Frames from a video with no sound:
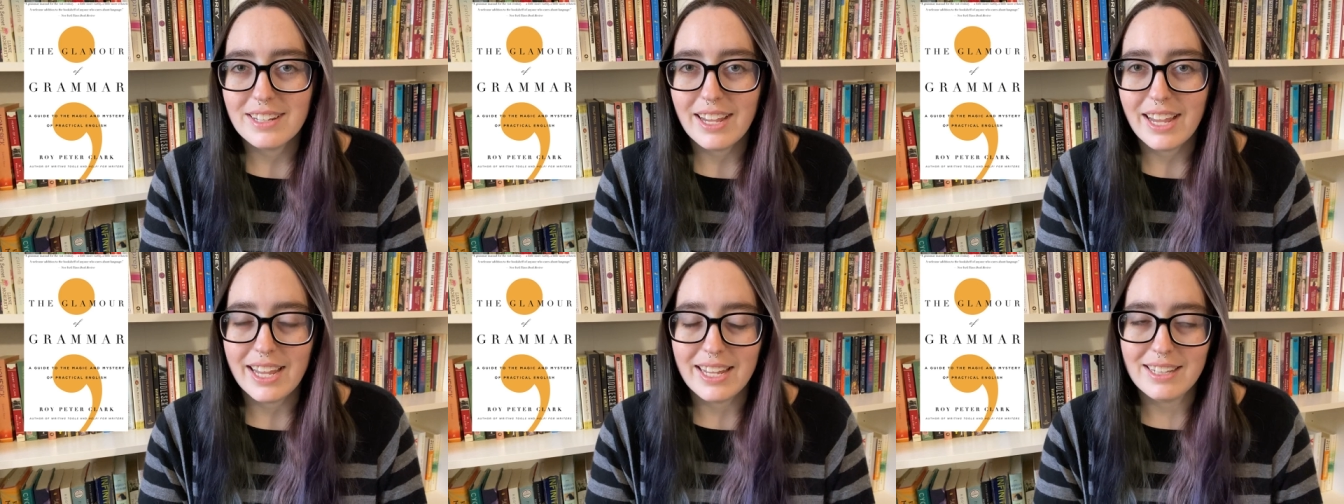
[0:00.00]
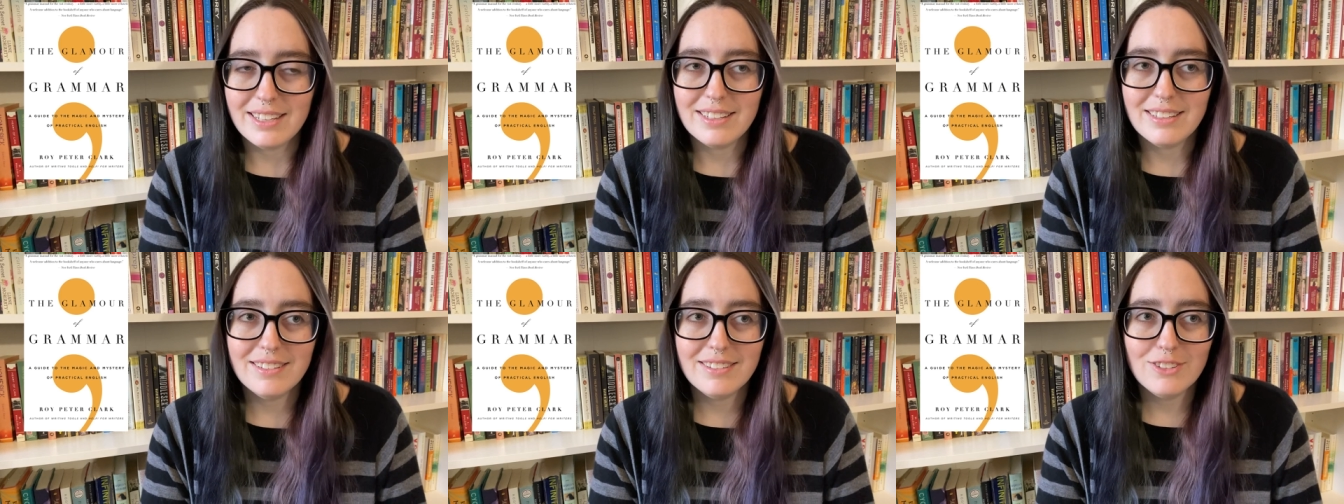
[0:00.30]

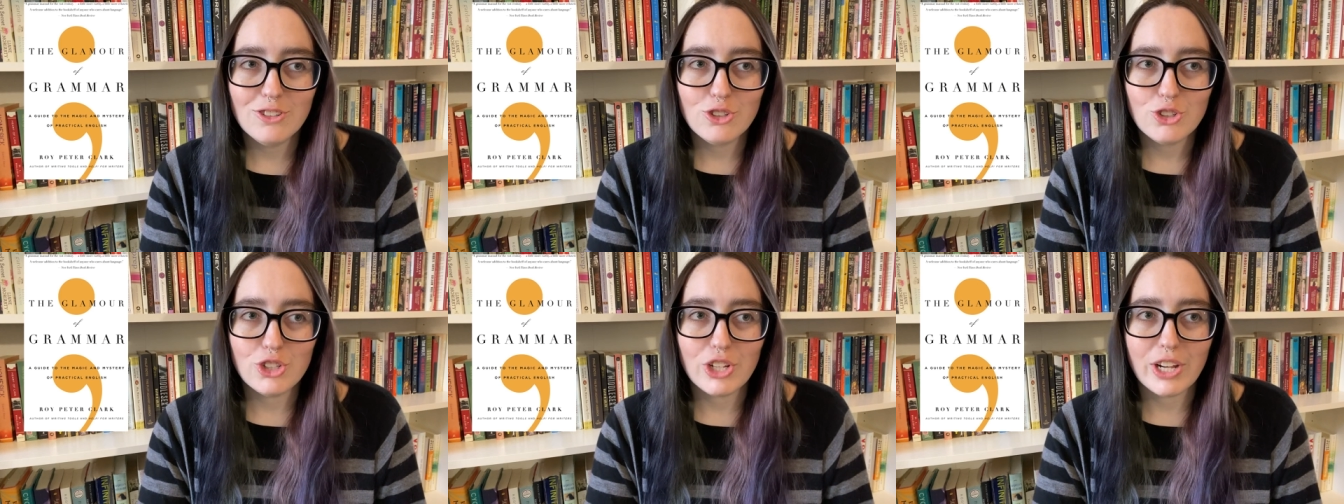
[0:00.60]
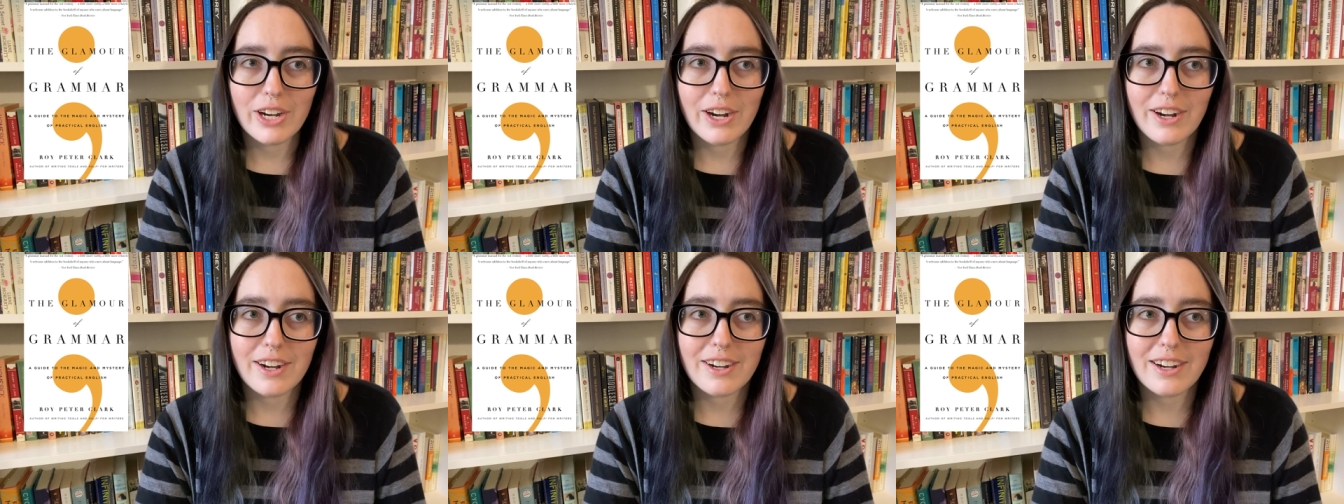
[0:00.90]
and
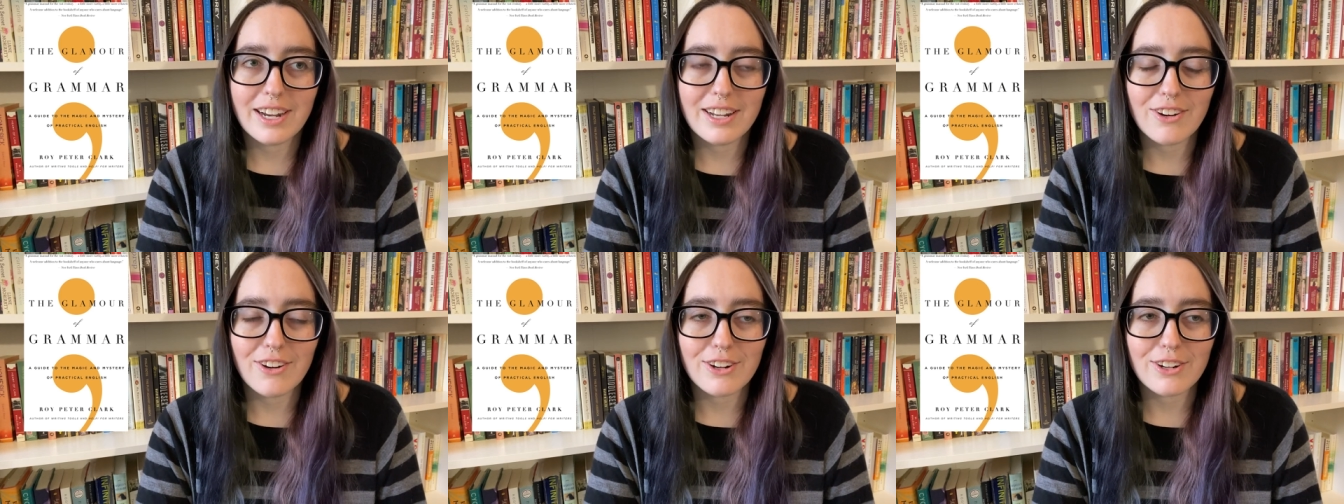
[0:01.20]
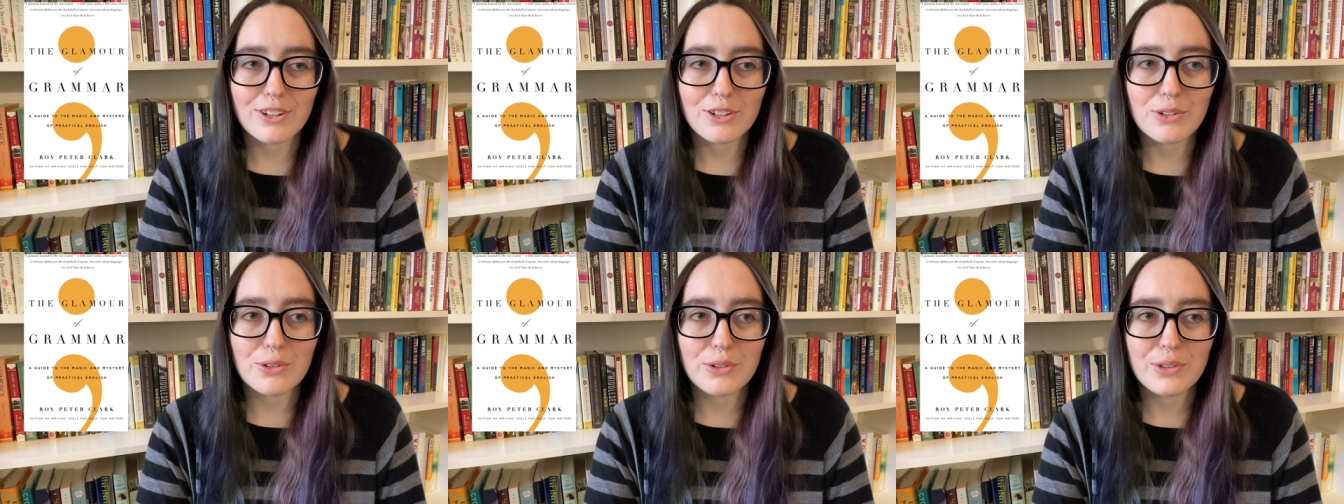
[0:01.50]
share an
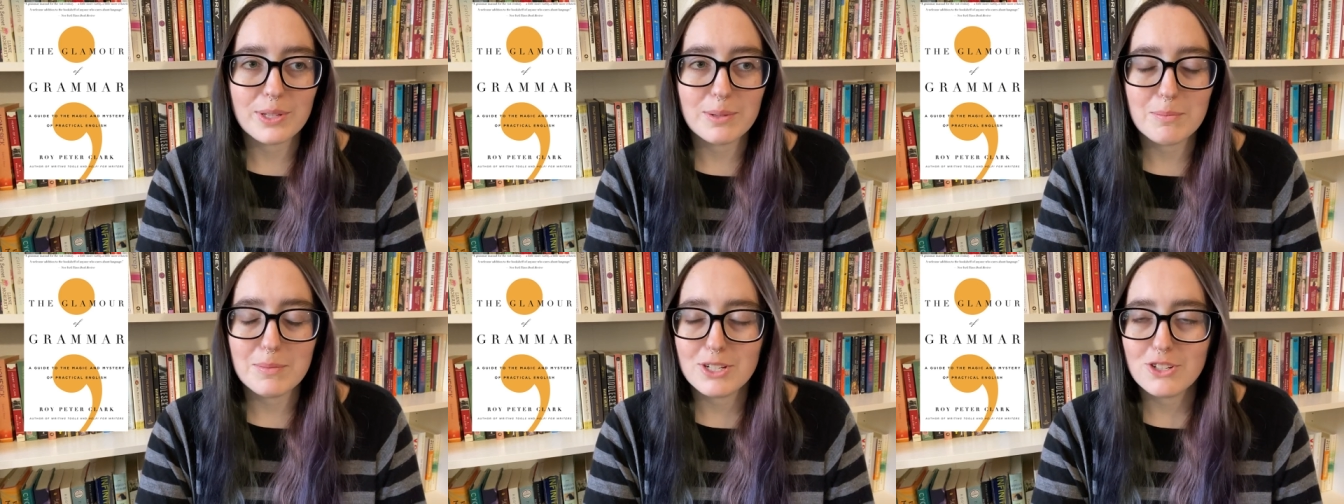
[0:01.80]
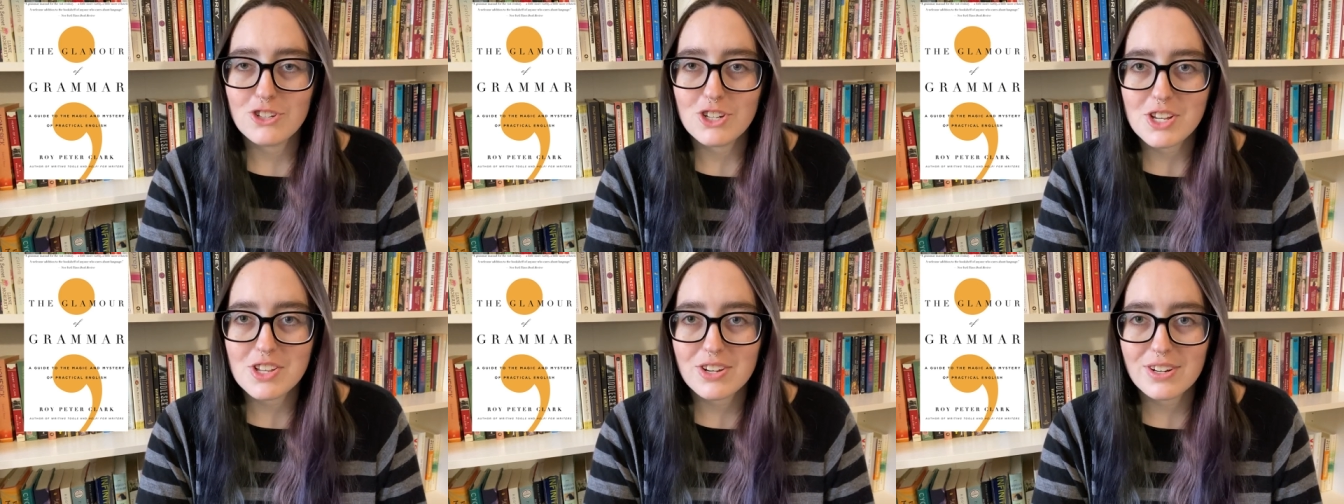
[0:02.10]
article that
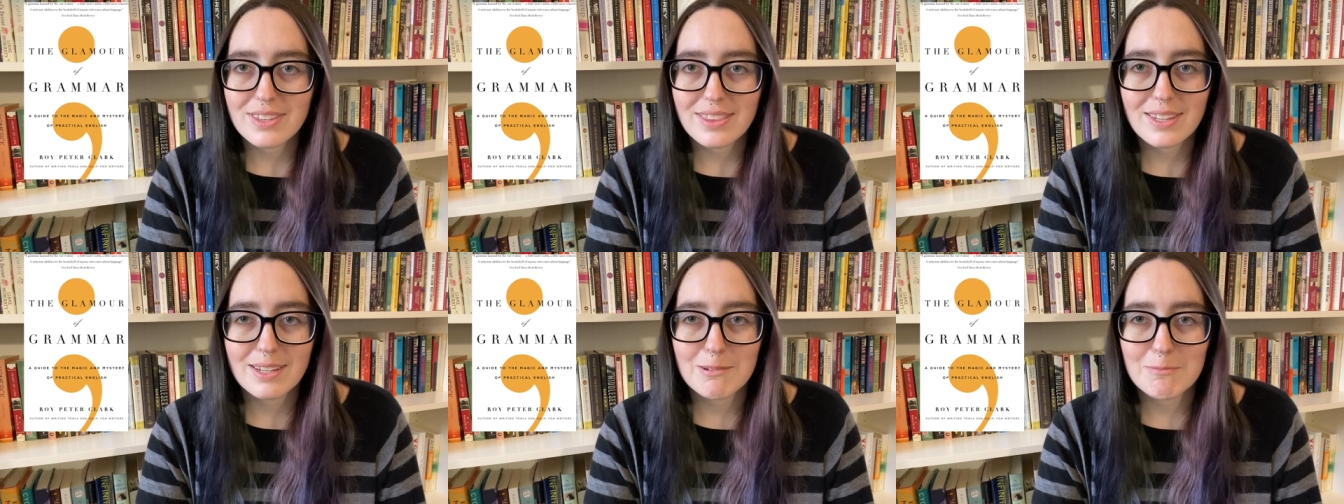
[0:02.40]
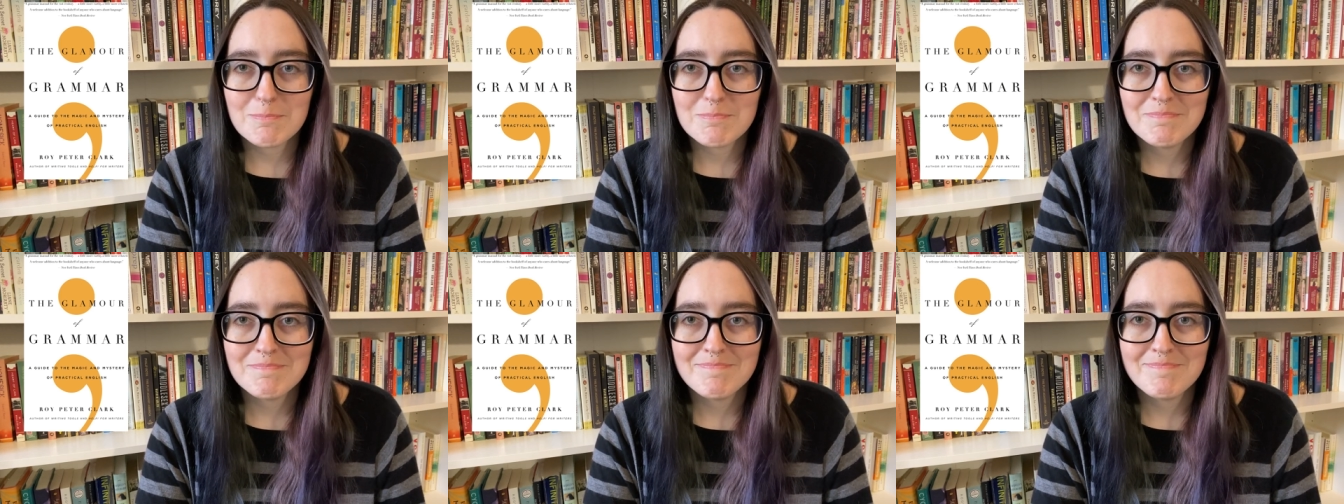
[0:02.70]
misgendered them.